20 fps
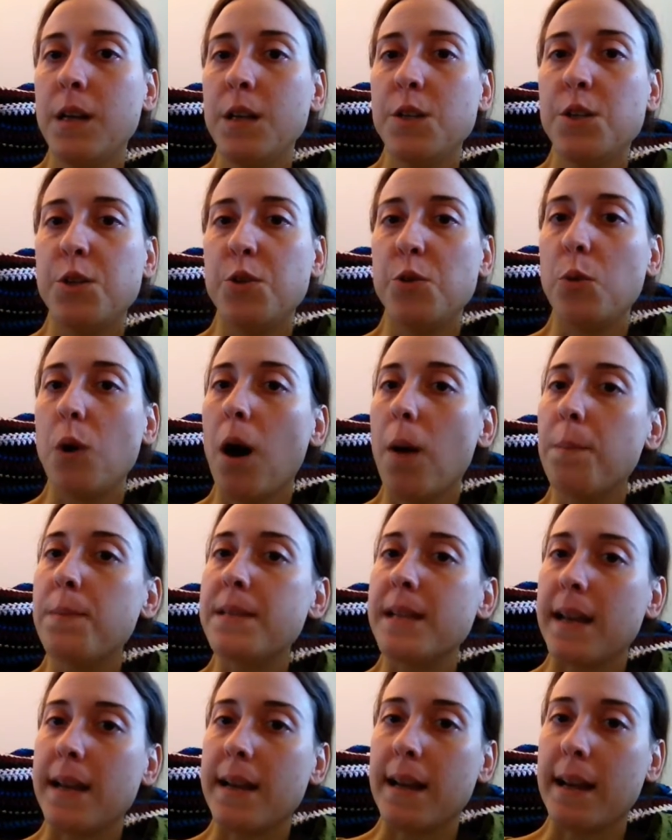to
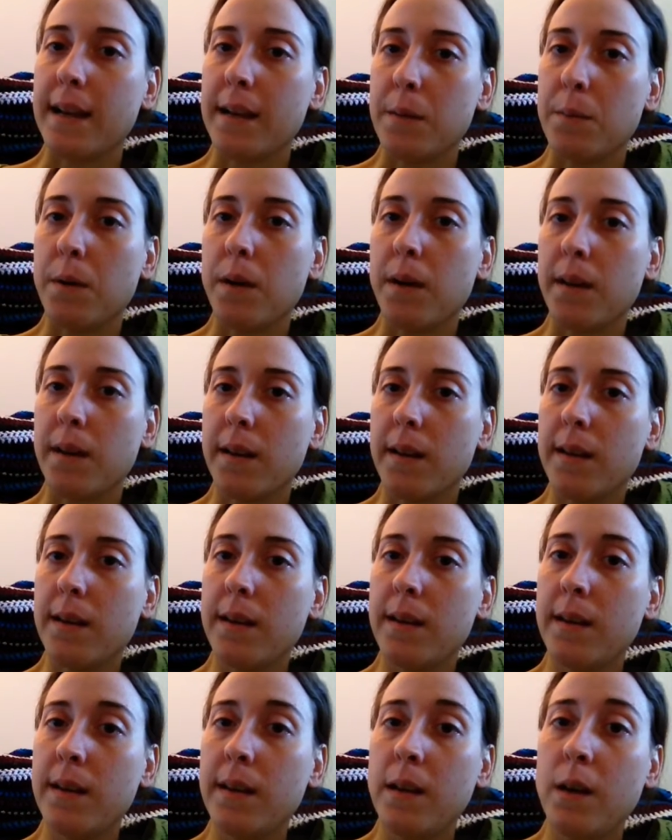update anybody
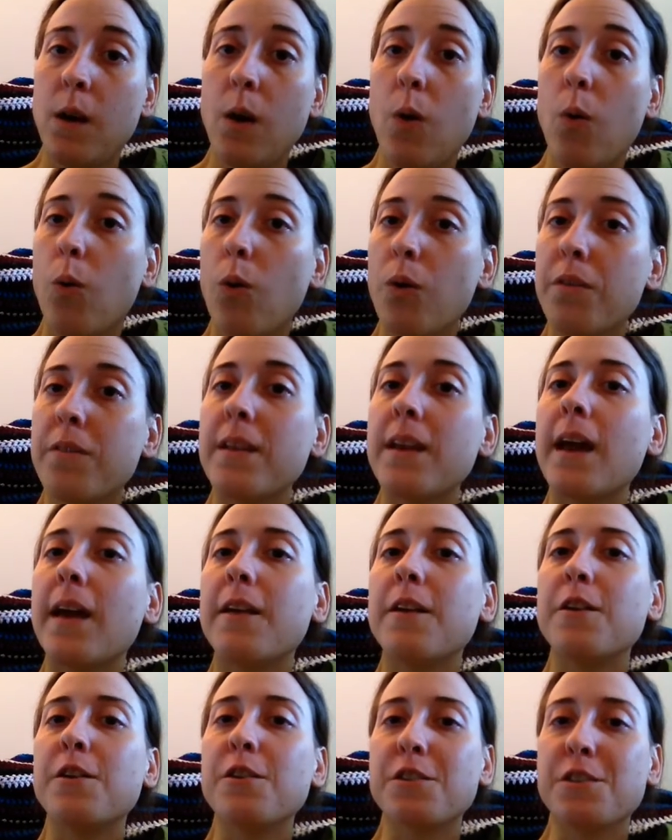or the
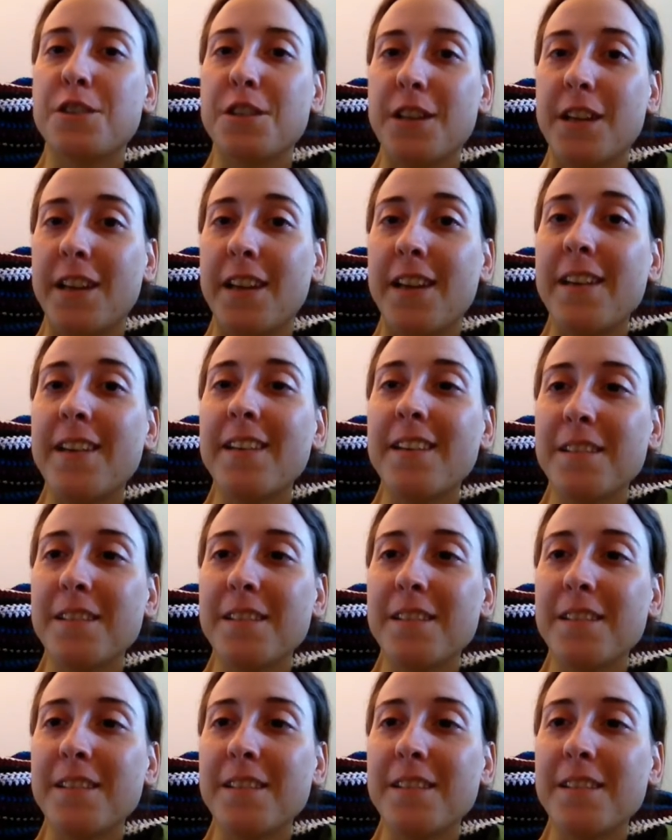energy